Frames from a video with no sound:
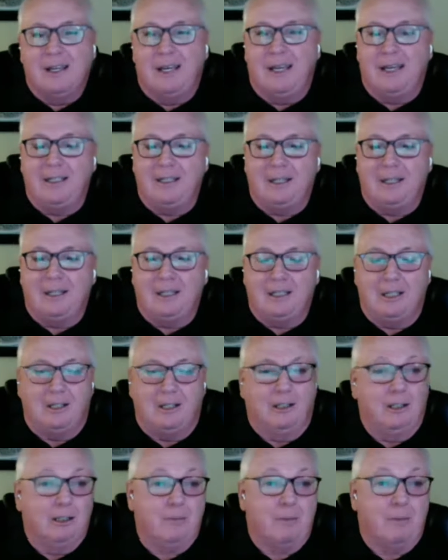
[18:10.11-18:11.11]
and
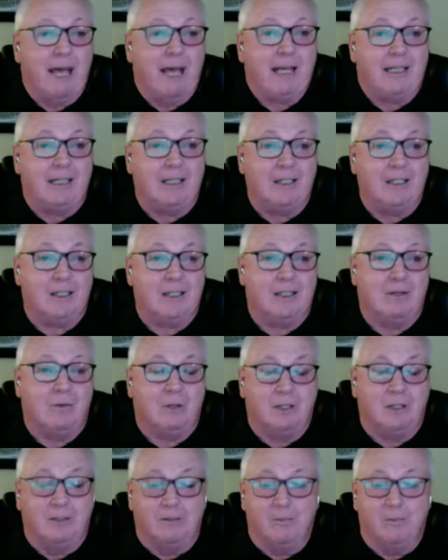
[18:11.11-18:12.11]
you look back and you see
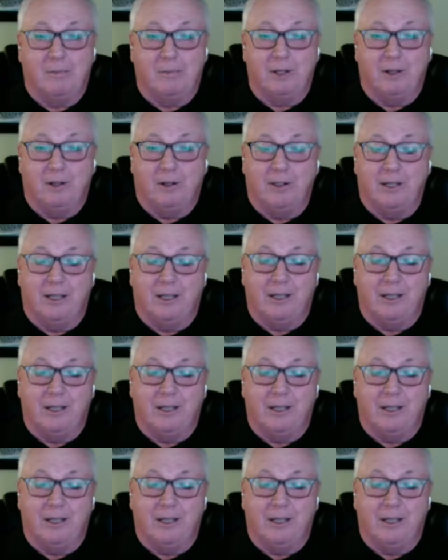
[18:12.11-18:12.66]
what you've built.